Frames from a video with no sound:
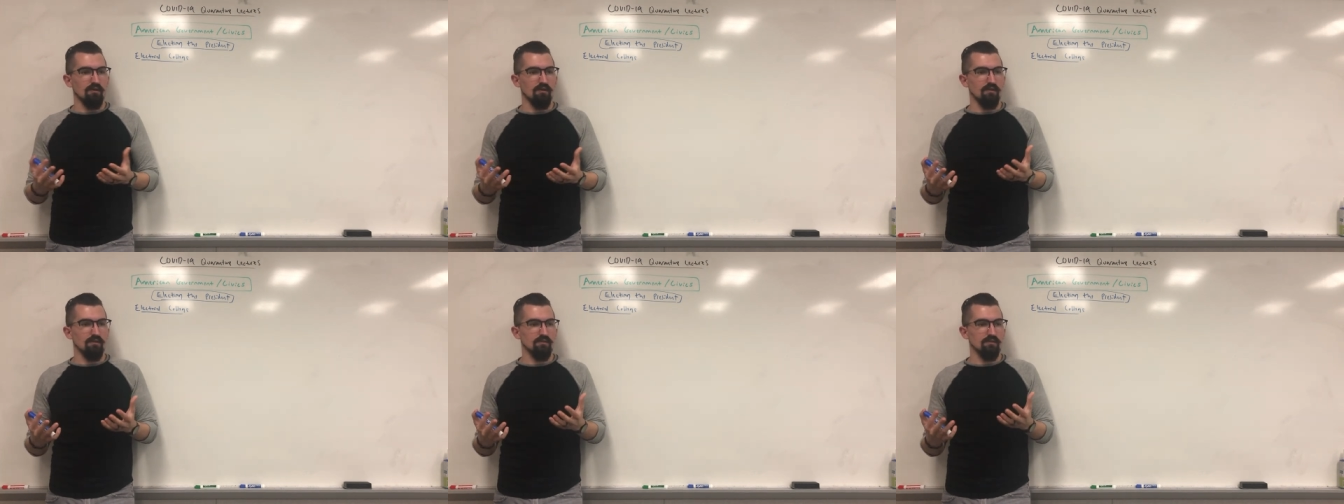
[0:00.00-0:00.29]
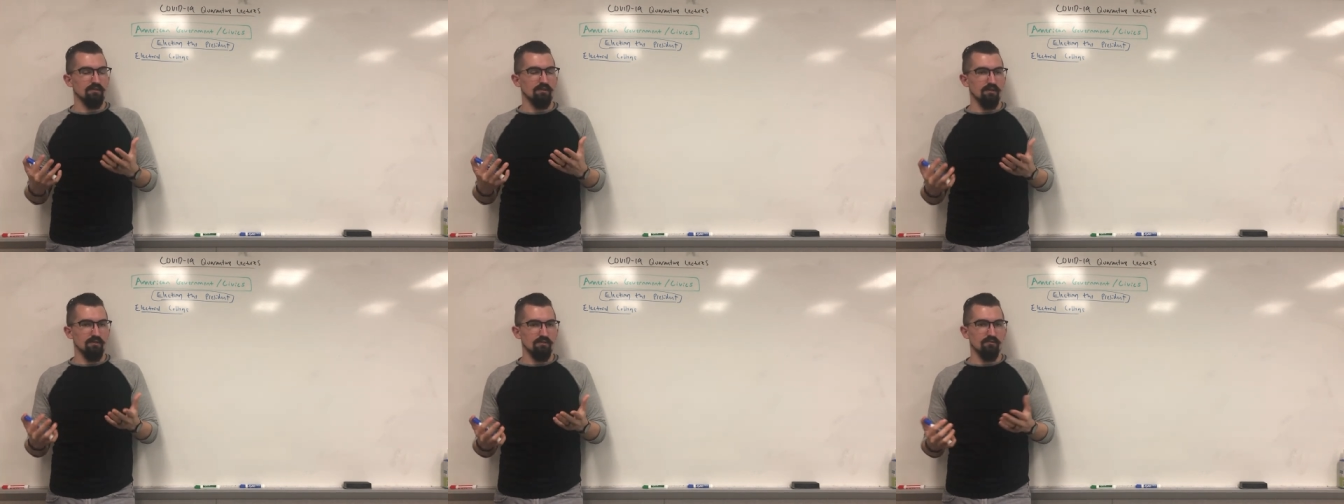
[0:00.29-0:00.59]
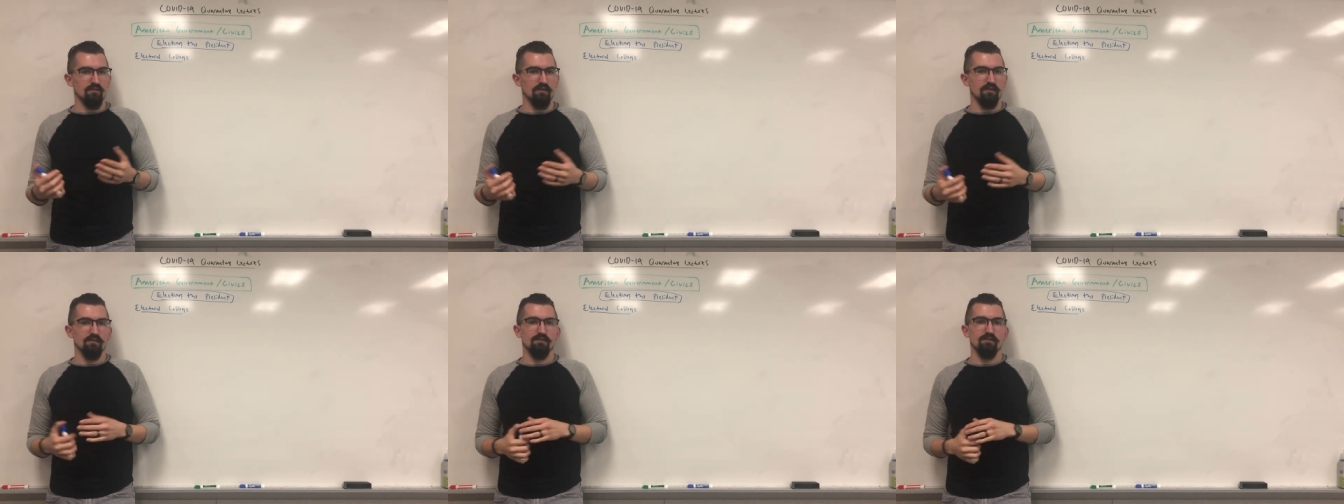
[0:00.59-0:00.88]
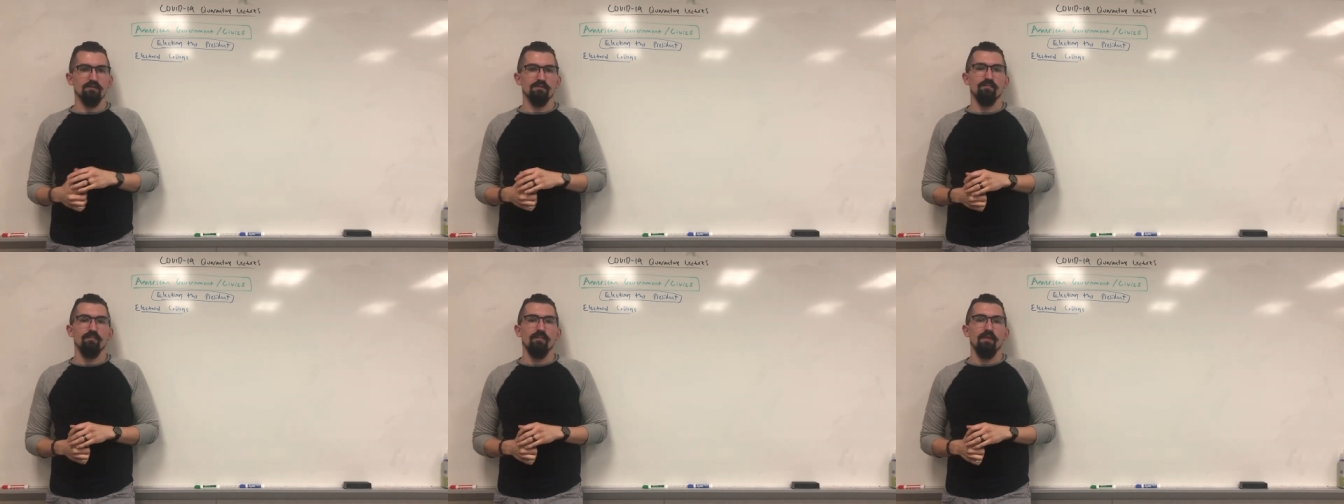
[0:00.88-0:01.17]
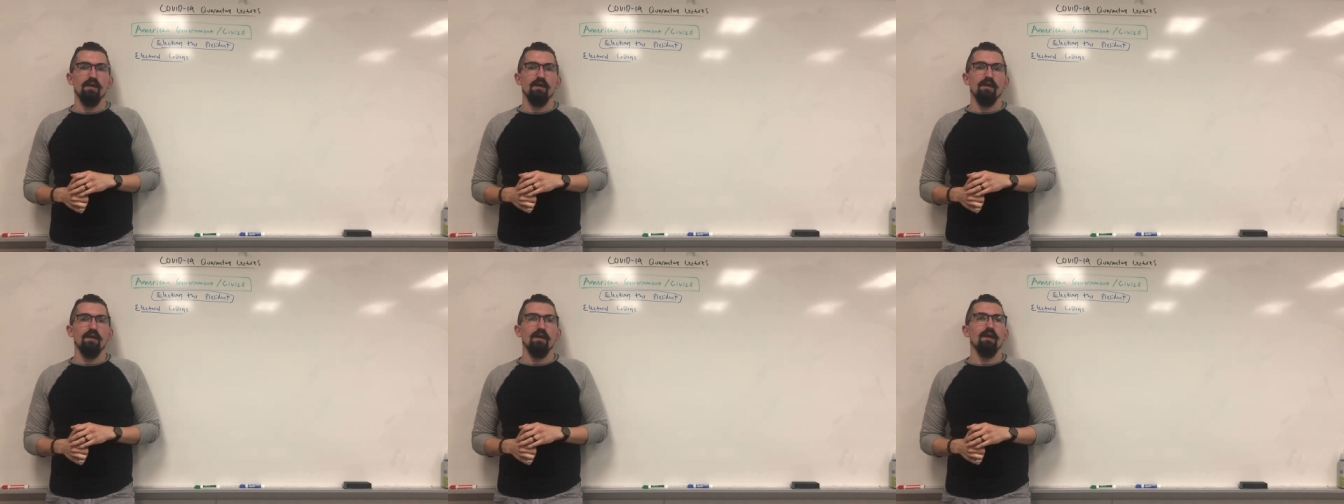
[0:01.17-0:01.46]
these districts
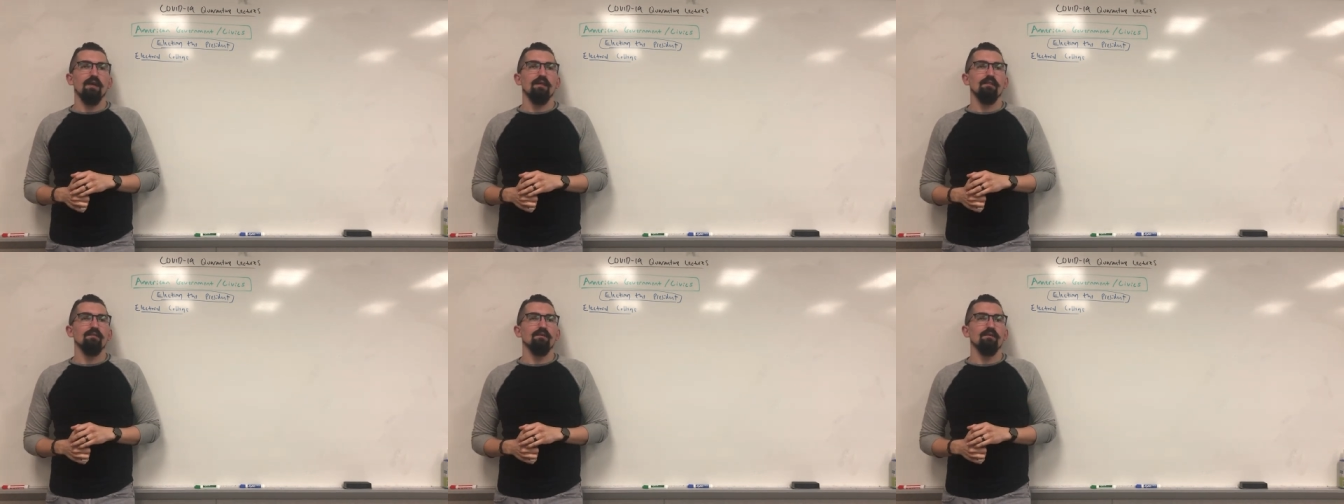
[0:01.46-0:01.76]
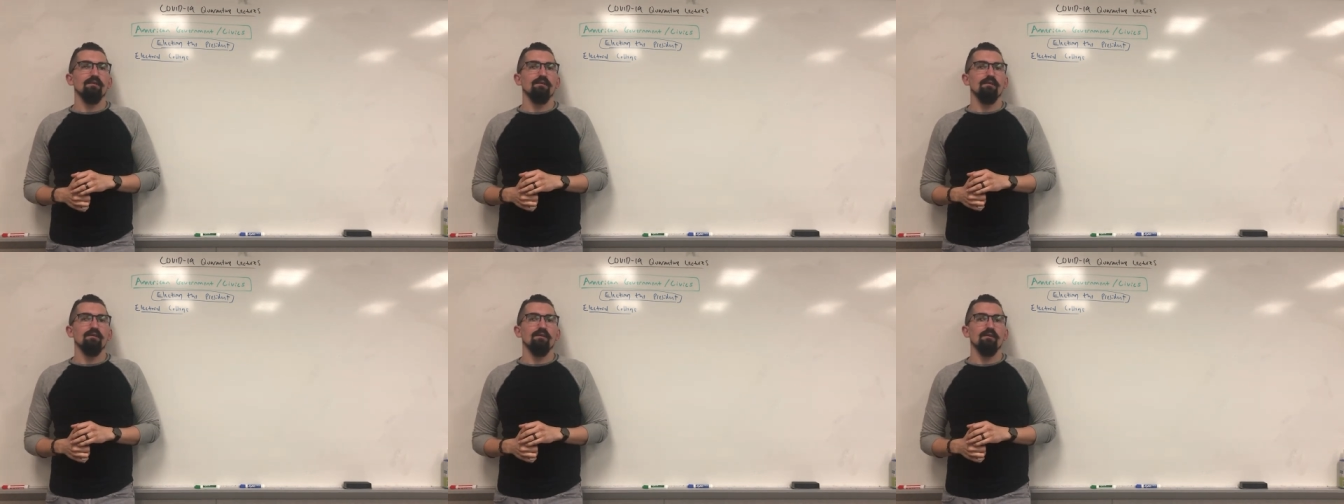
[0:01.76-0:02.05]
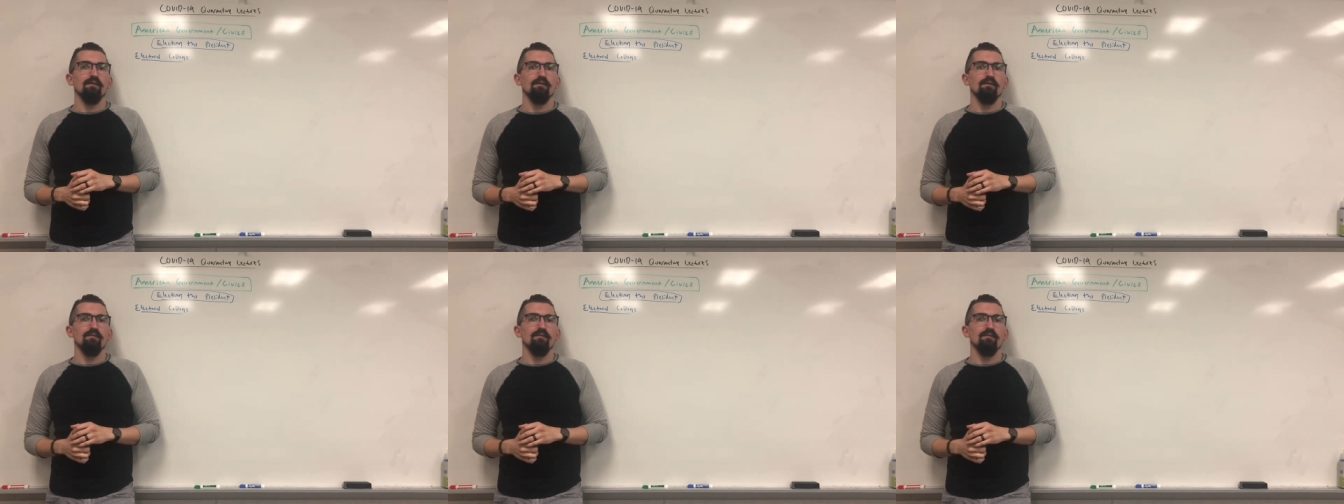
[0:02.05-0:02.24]
and the